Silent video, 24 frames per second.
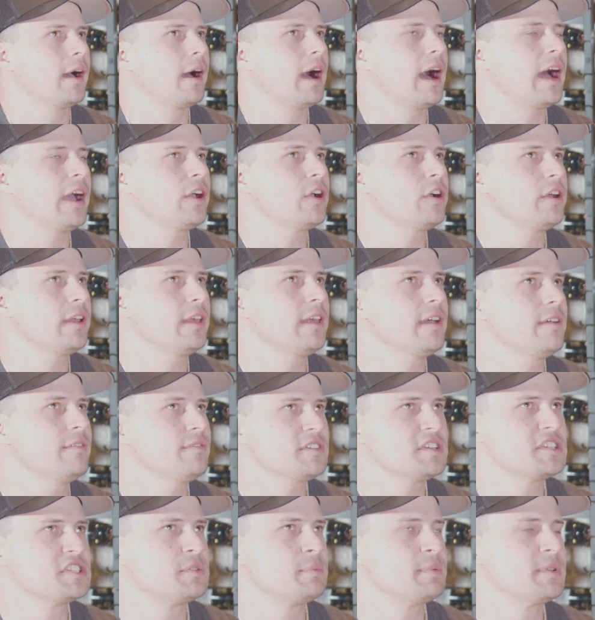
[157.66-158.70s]
I could give
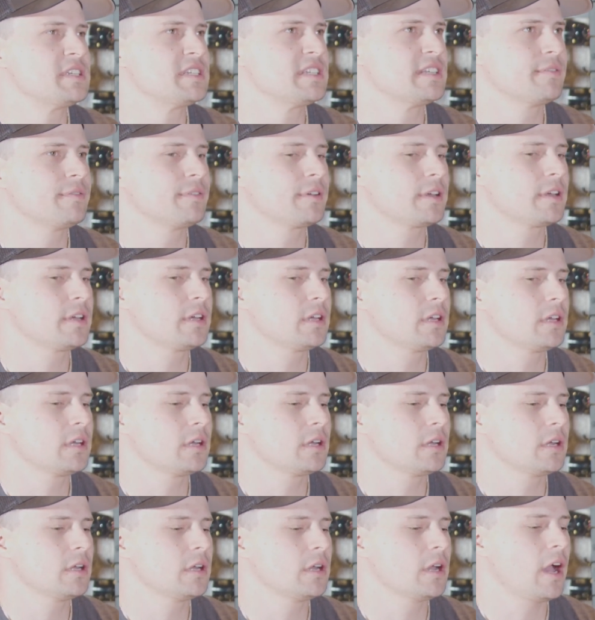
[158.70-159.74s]
a specific
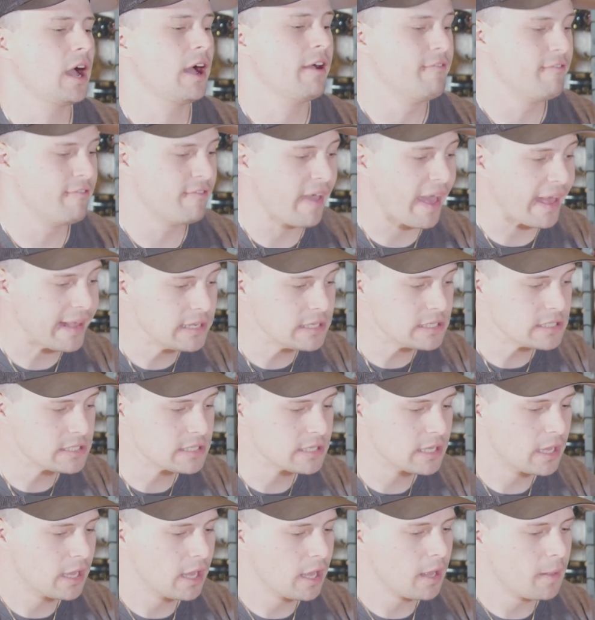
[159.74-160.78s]
event,
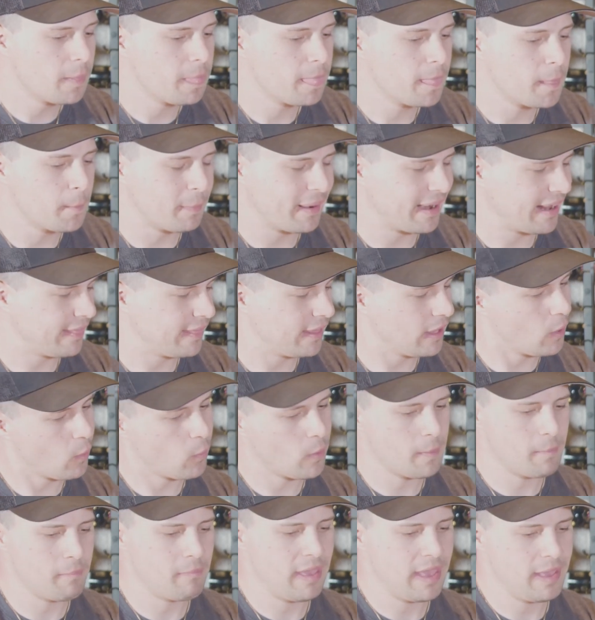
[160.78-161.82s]
but I think
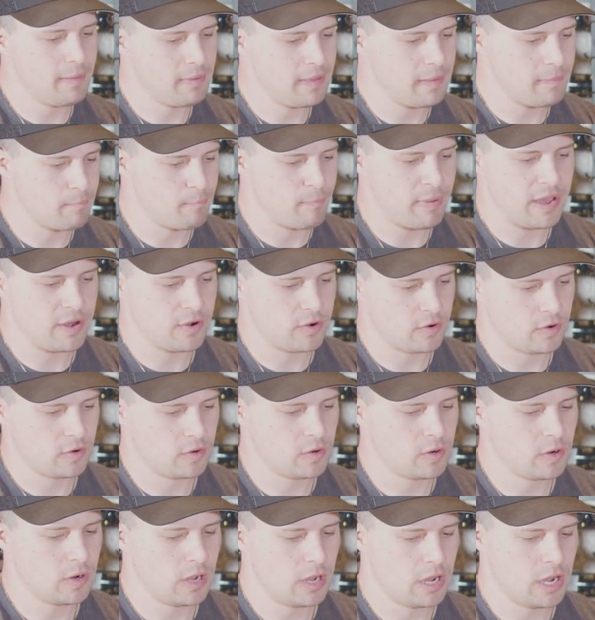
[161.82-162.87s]
what may be
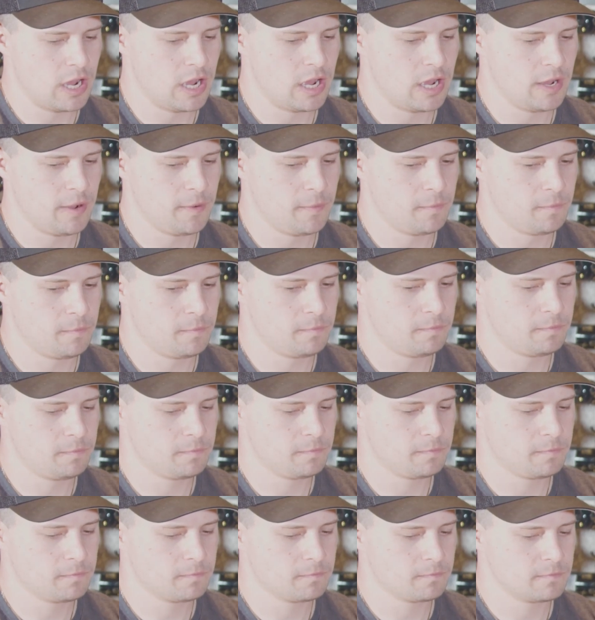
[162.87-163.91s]
better,
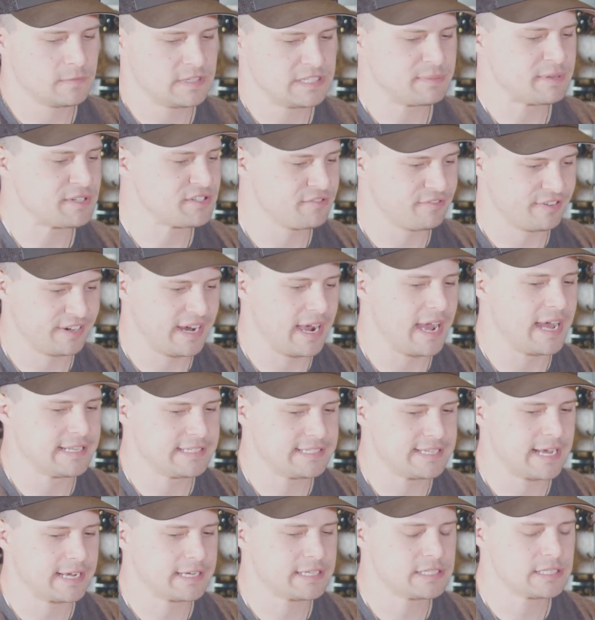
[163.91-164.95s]
especially for
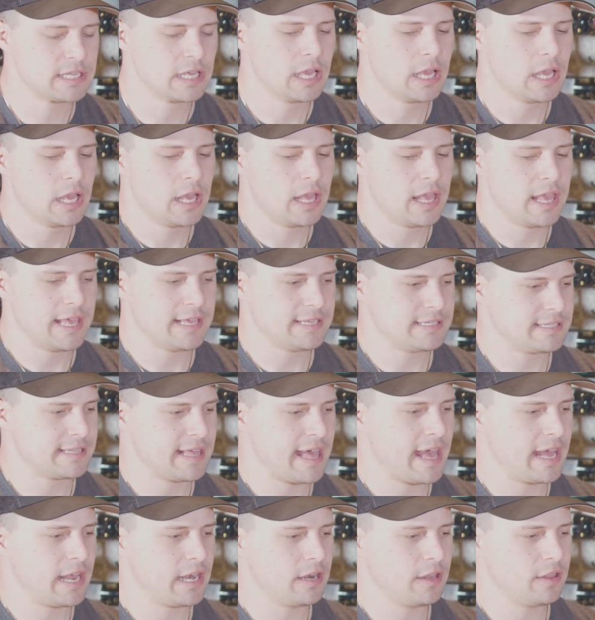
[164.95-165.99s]
context, is
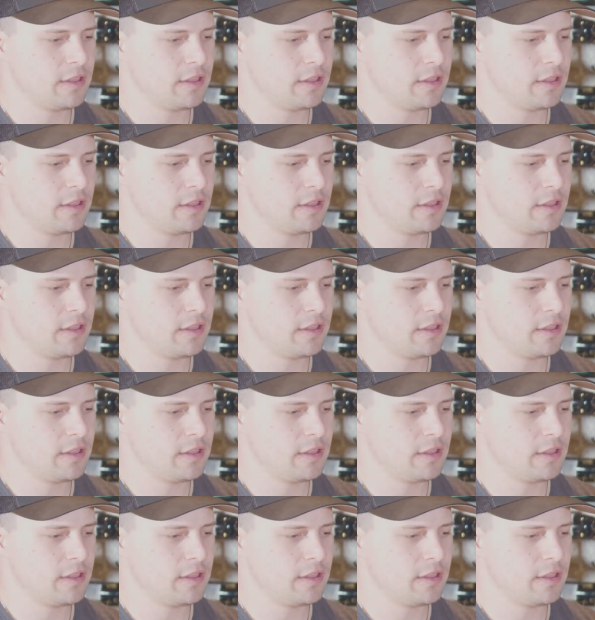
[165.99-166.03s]
that